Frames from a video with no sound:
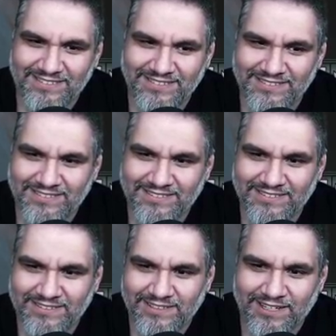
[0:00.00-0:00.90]
Oh look, they
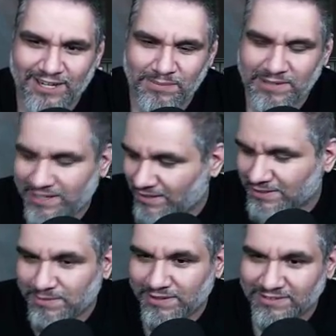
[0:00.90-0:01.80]
did it. I hope they wow. kill
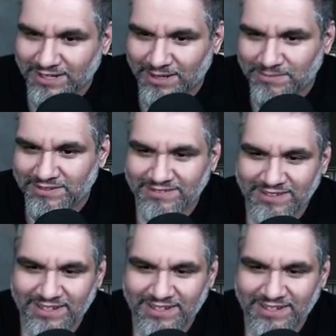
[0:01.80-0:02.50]
the smuggler's copter.